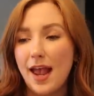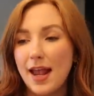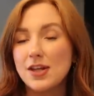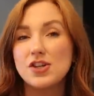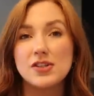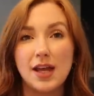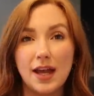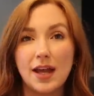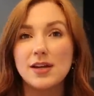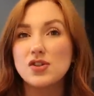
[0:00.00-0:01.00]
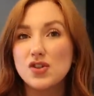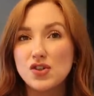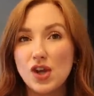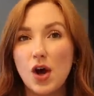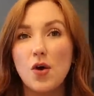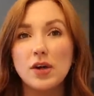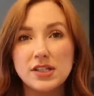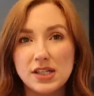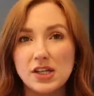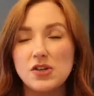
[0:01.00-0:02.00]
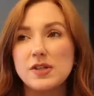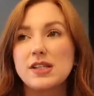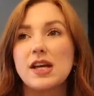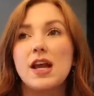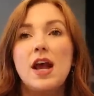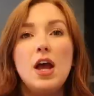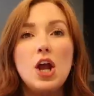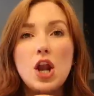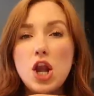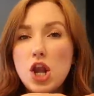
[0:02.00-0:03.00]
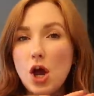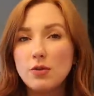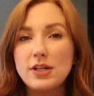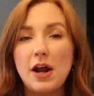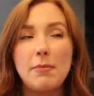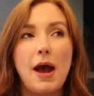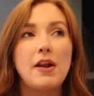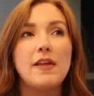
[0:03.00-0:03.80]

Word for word: eight, just like so continuously, no doubt about it.